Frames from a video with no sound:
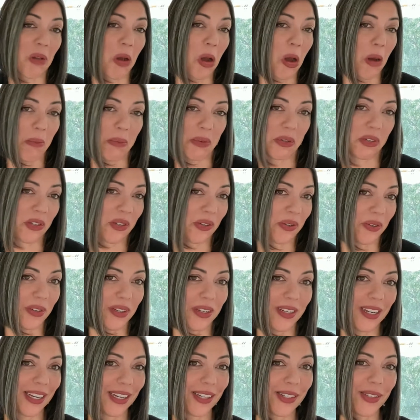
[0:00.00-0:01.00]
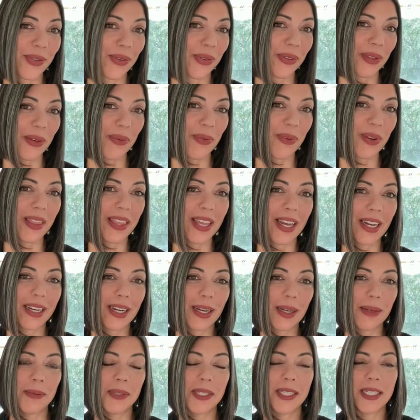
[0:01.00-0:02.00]
opportunity is really what that
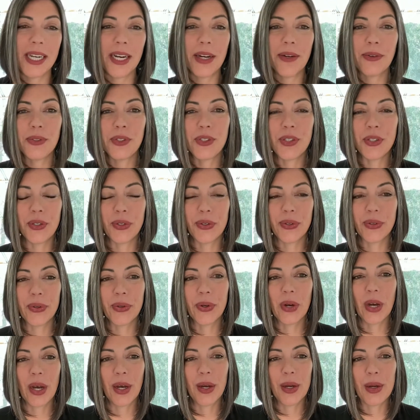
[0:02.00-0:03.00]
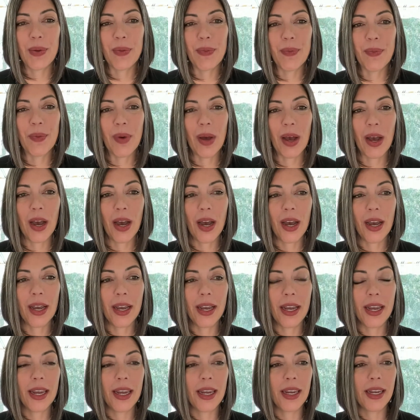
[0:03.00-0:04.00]
comes down to.
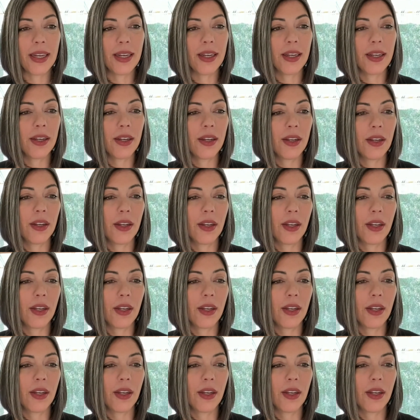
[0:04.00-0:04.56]
I